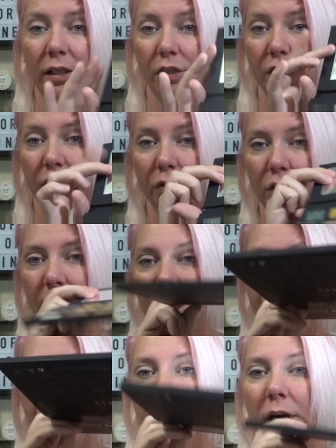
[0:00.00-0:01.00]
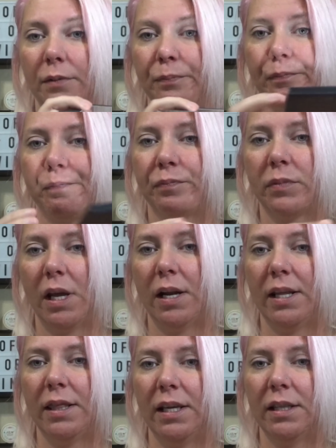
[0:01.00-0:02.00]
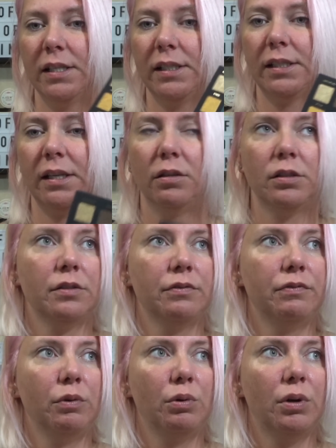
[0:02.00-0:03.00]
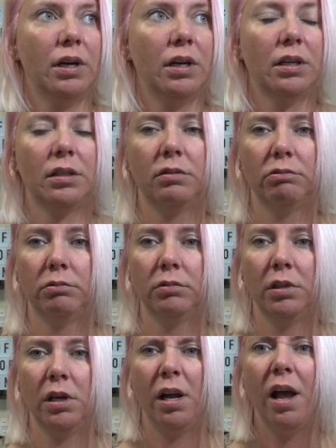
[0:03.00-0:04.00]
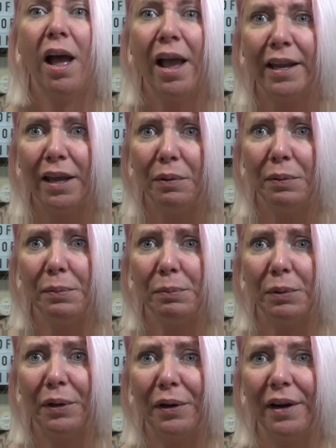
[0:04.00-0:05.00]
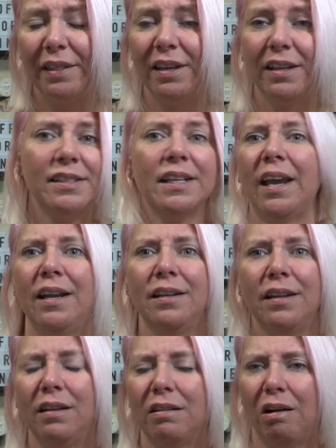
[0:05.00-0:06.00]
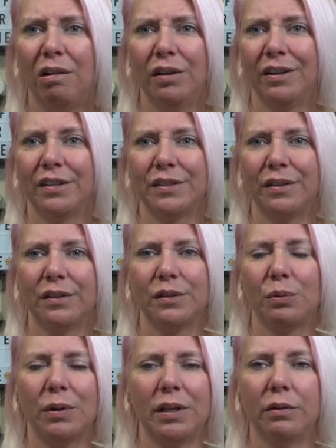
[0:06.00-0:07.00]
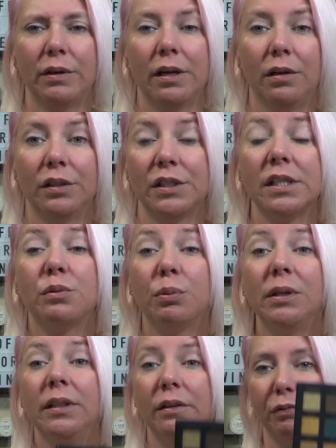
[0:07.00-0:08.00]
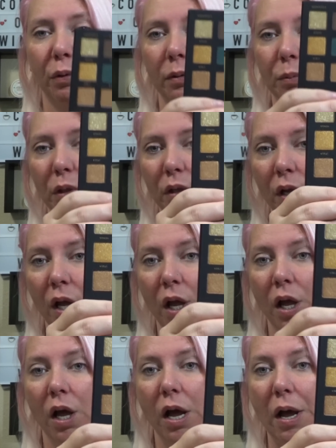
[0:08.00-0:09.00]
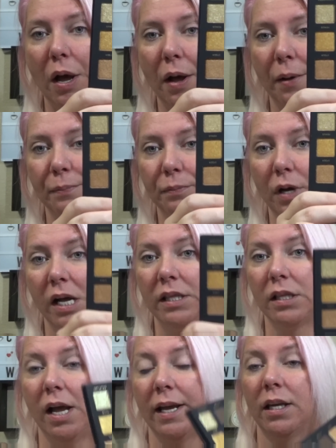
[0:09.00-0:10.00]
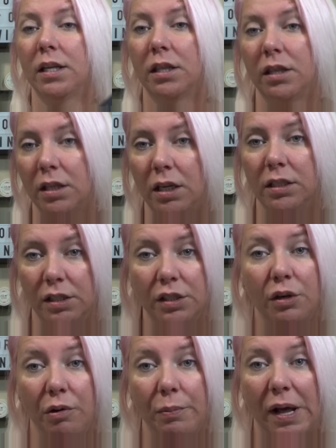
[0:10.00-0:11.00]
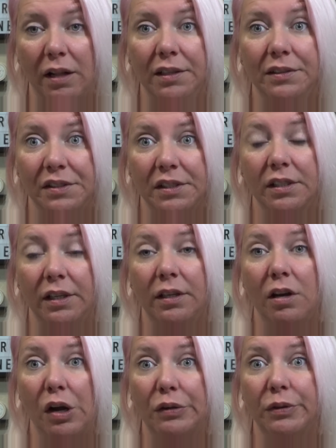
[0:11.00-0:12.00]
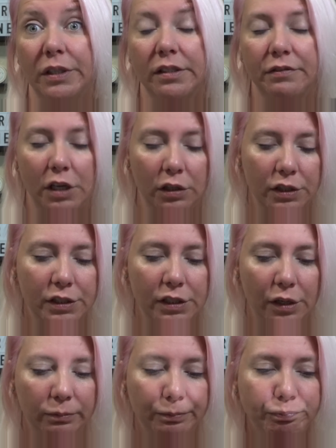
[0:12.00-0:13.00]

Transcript: There's a full-size mirror, and I think this sells for, I can't remember, I think it's like $18 or $23. It's really affordable, unlike the Denona palette. It's like hundreds of dollars. So